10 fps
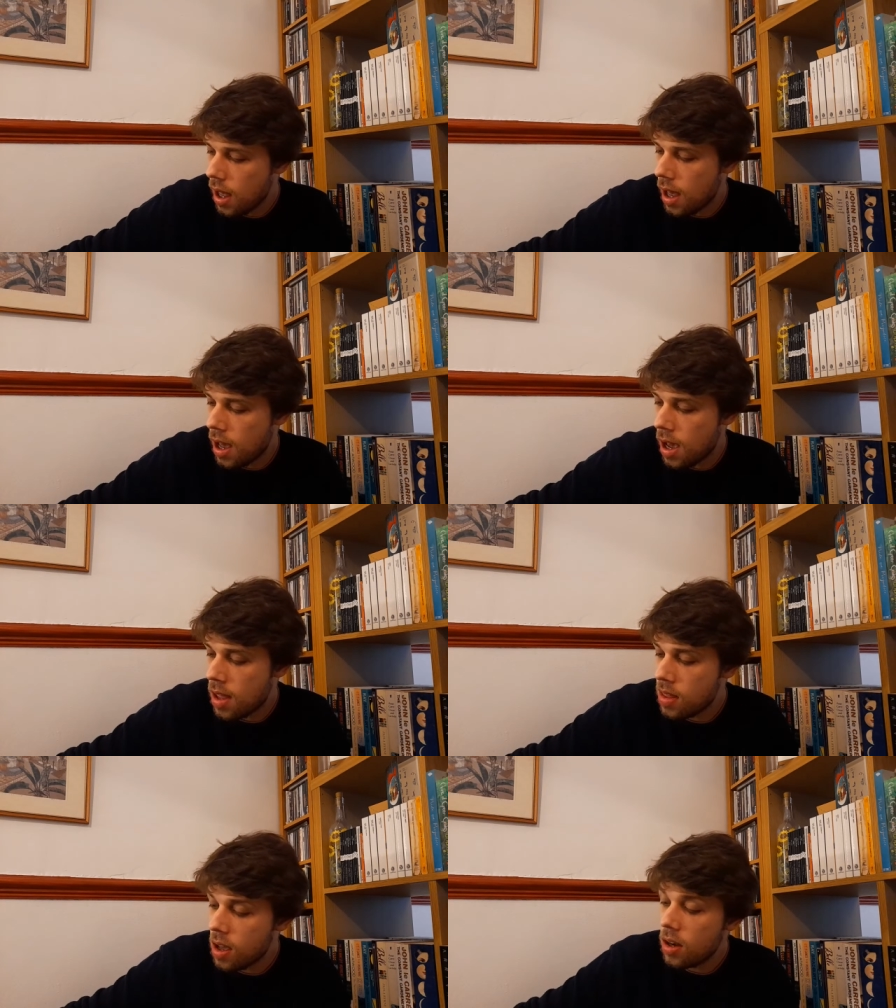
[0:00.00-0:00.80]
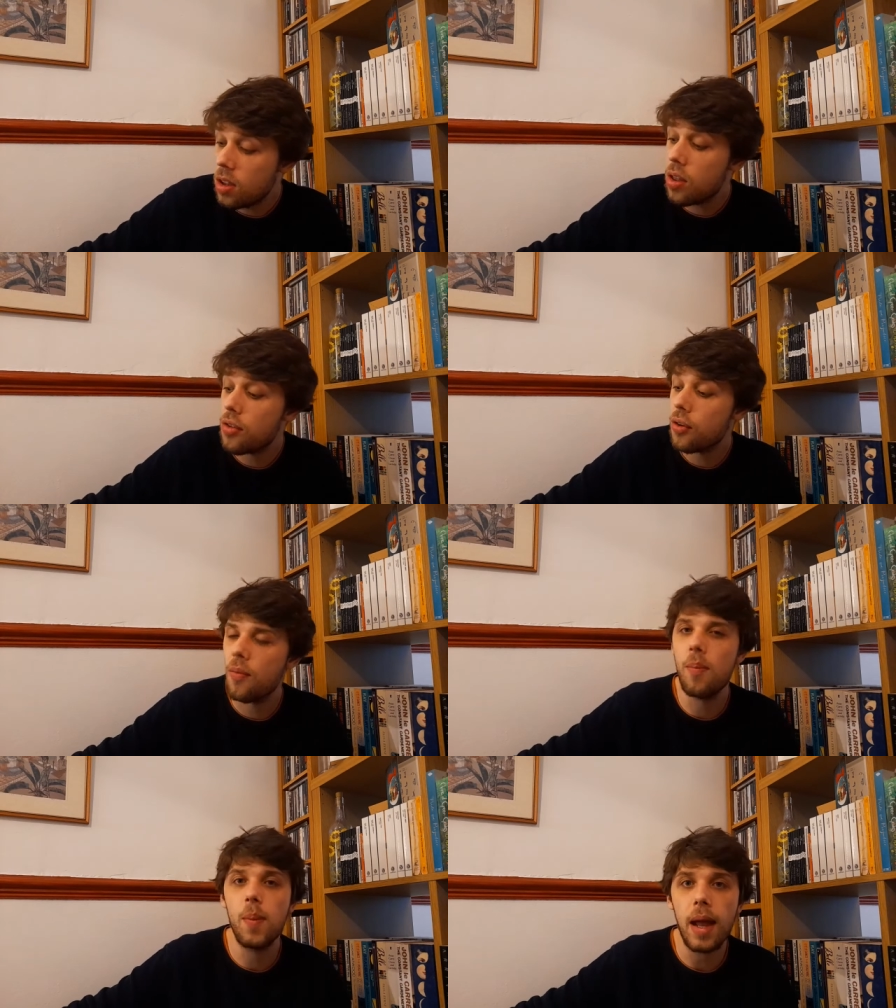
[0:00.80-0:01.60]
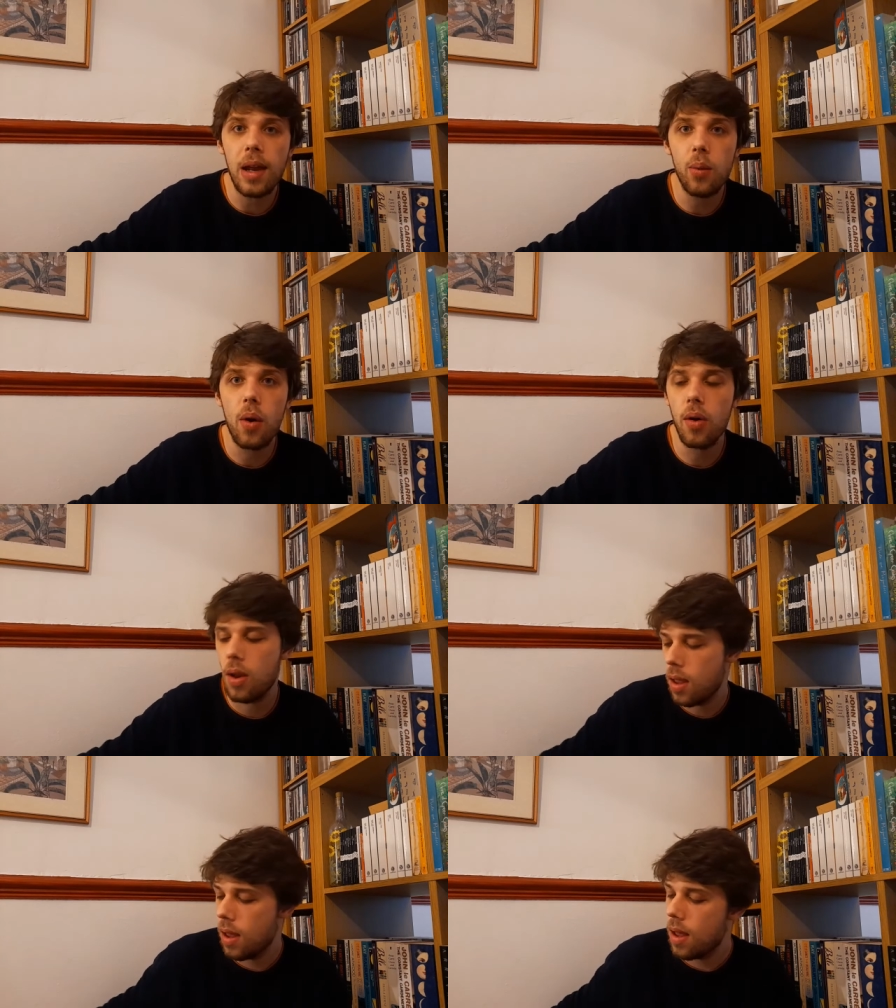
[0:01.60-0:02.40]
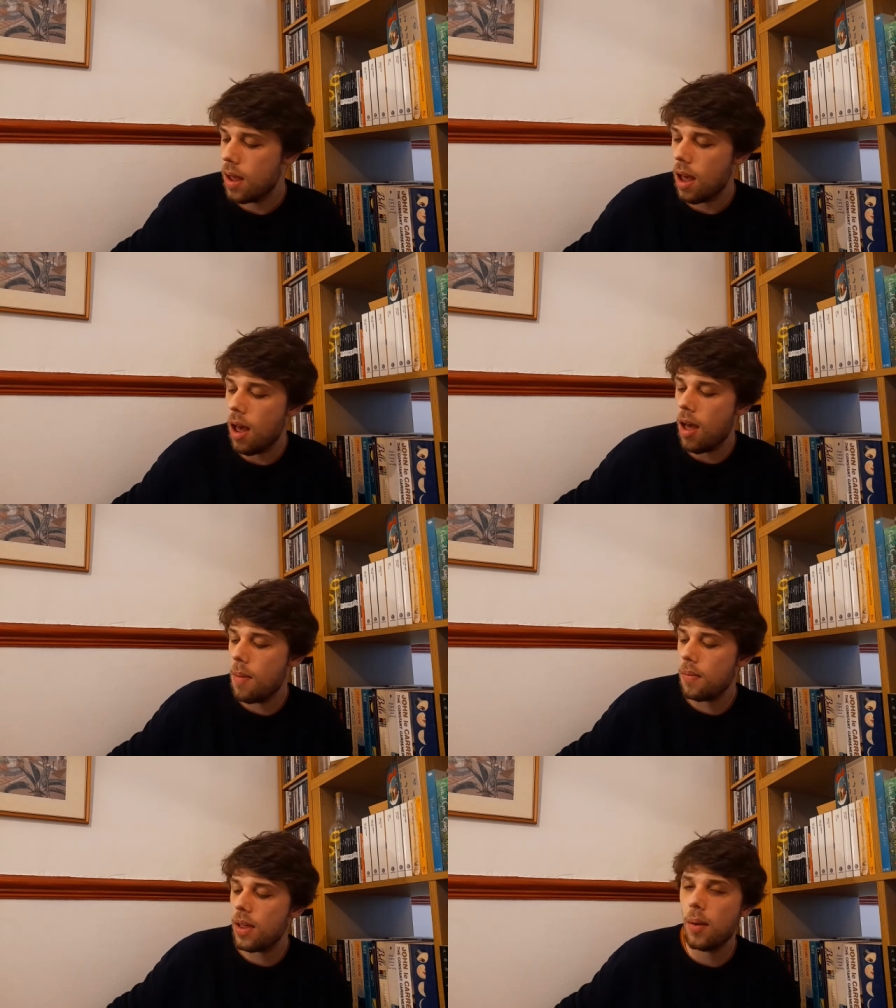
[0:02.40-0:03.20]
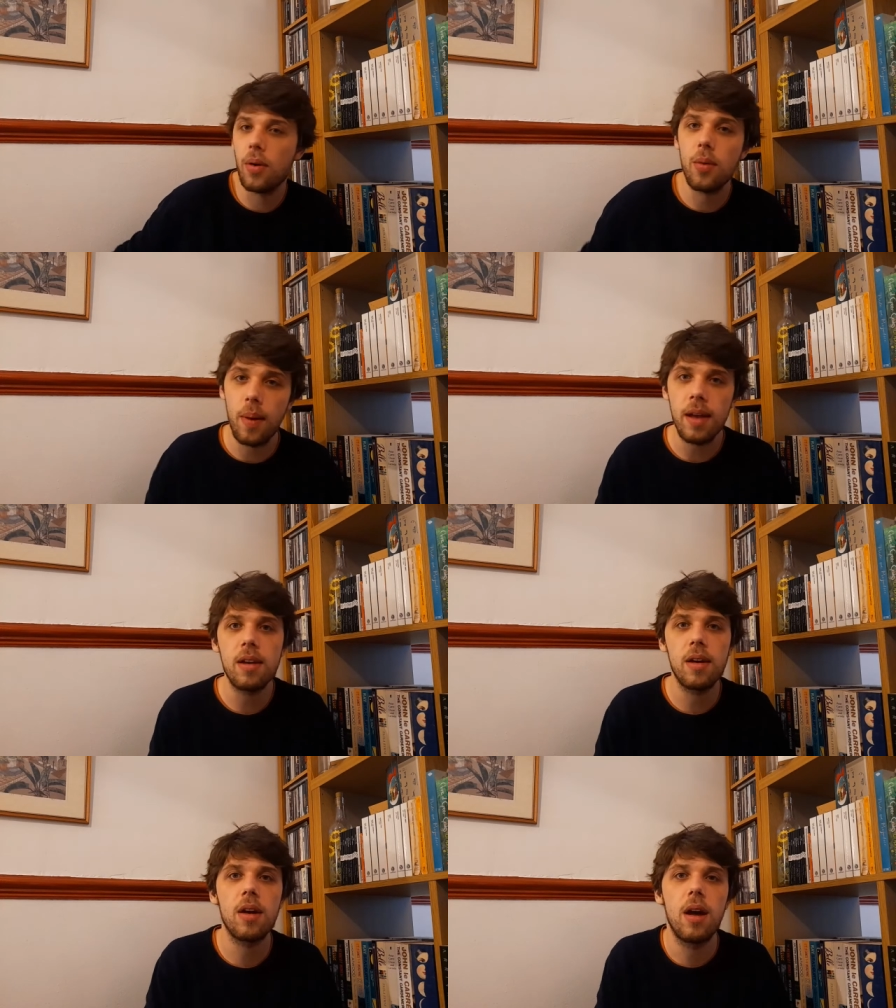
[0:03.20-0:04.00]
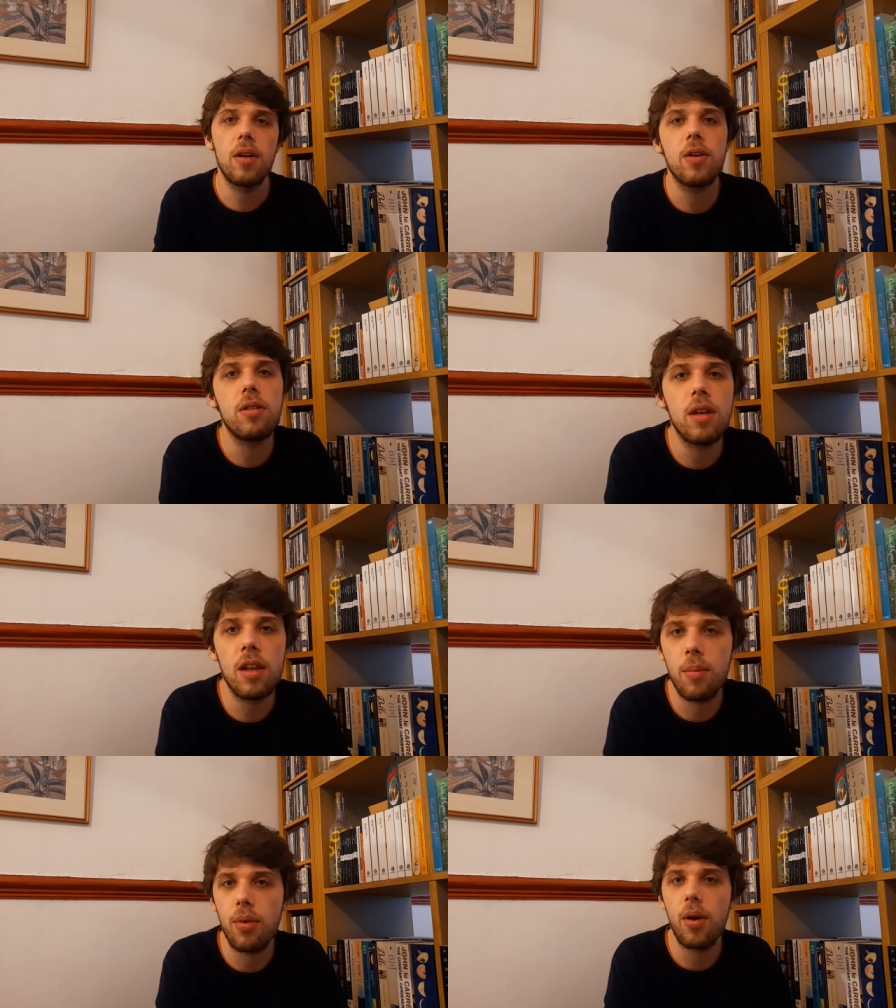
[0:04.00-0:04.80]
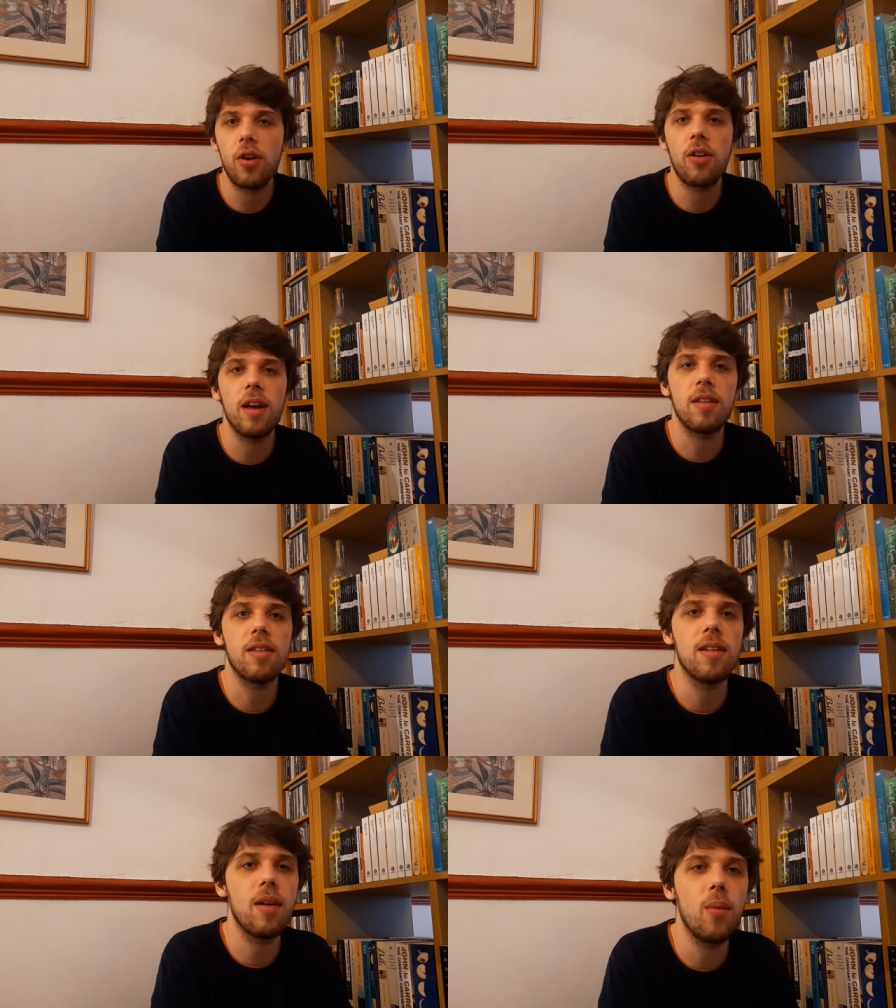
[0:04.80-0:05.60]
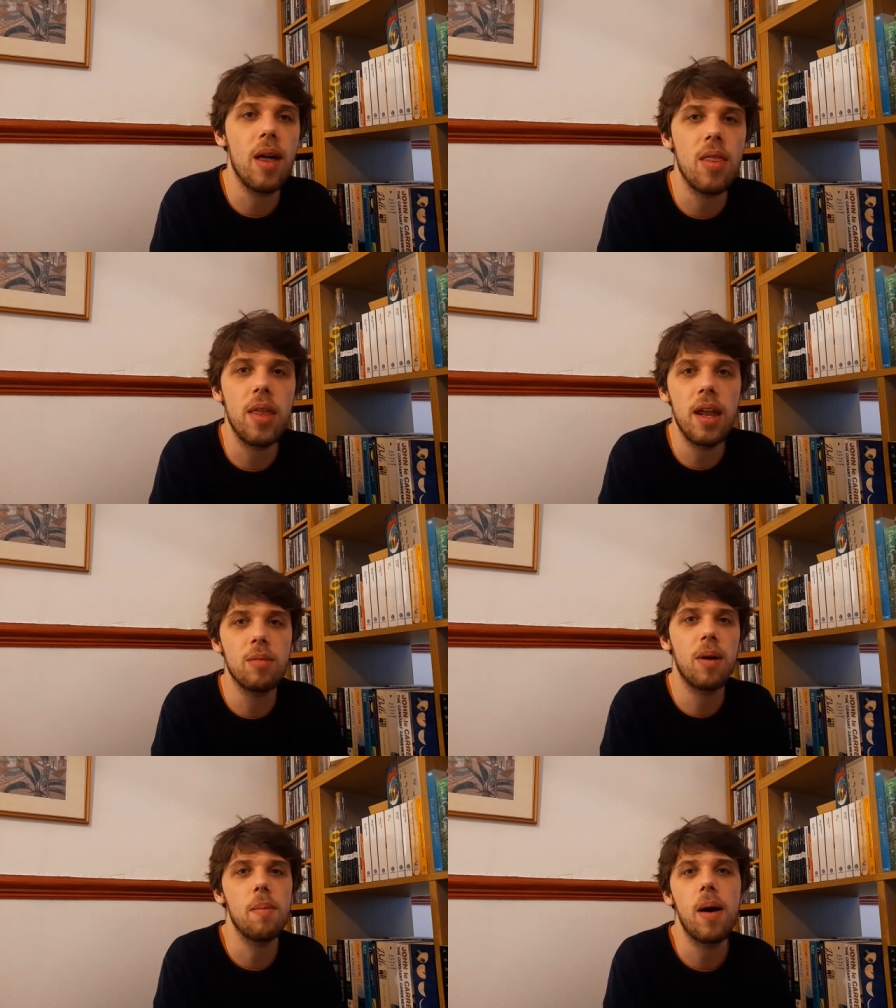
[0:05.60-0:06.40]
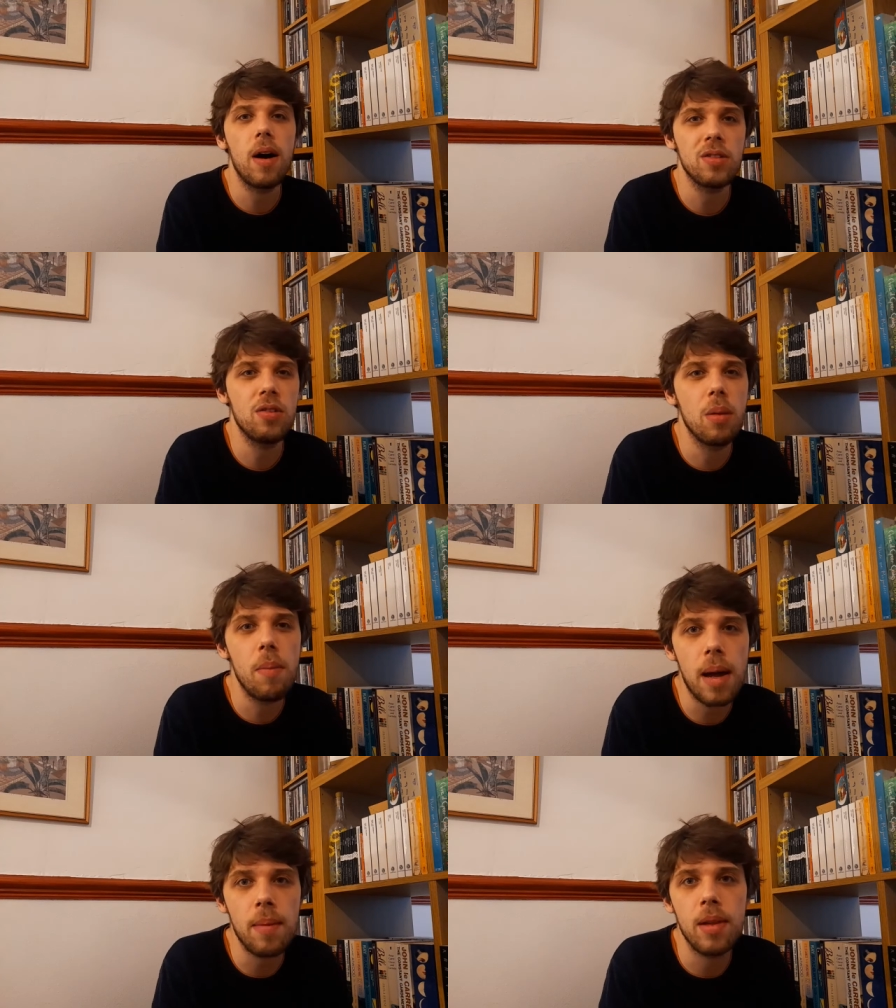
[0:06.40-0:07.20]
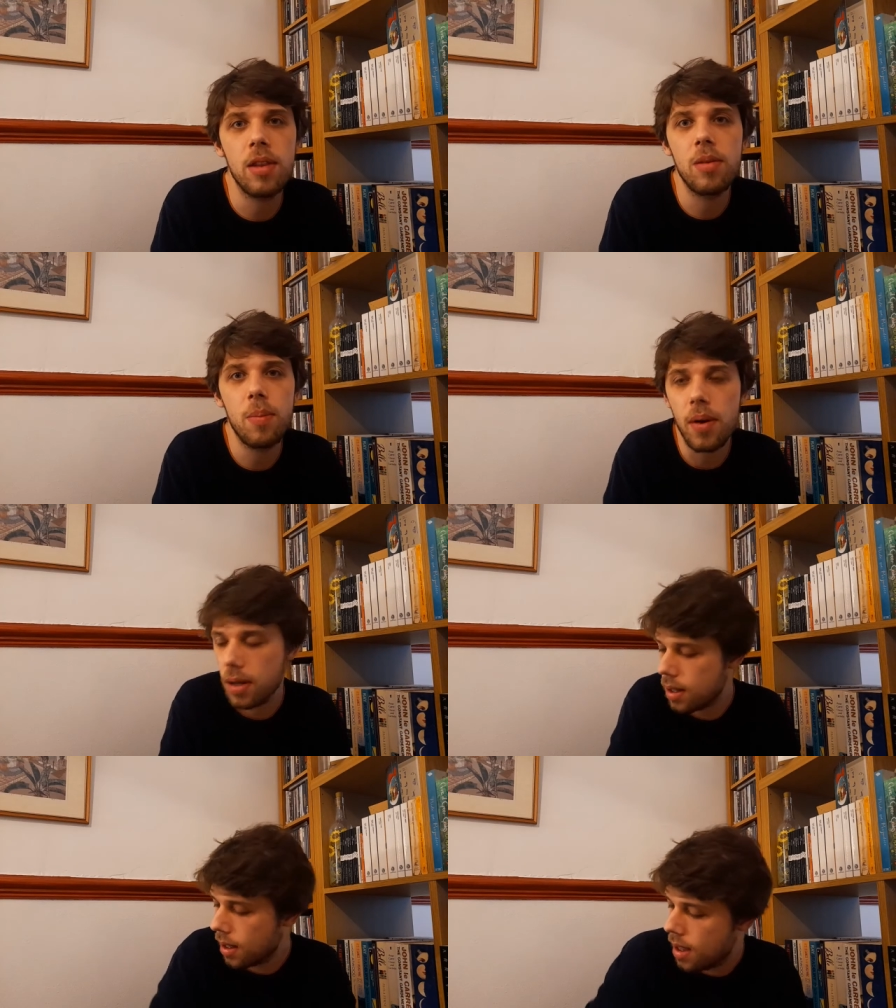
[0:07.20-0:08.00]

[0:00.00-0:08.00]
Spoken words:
And the only other sort of main one that I want to make a good deal of progress with is my March the Mammoths book,